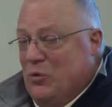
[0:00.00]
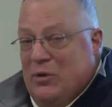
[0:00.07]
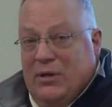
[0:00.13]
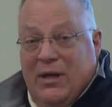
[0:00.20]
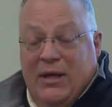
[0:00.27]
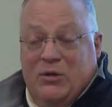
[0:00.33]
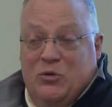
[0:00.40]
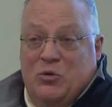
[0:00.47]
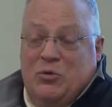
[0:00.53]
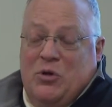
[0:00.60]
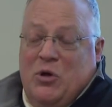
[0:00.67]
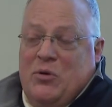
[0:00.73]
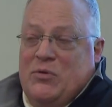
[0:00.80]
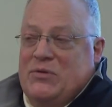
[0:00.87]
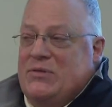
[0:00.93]
And, and who
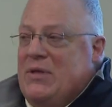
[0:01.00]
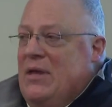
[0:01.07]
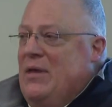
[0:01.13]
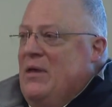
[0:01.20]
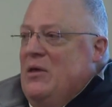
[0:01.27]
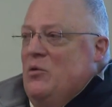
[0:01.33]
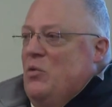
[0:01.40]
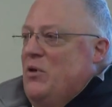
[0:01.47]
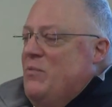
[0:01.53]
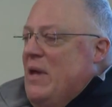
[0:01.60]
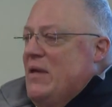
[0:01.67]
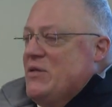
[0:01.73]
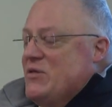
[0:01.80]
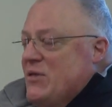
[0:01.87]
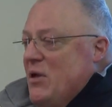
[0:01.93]
knows, we
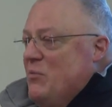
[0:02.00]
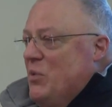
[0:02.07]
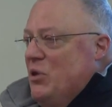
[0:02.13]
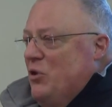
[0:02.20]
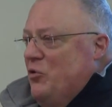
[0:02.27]
may stumble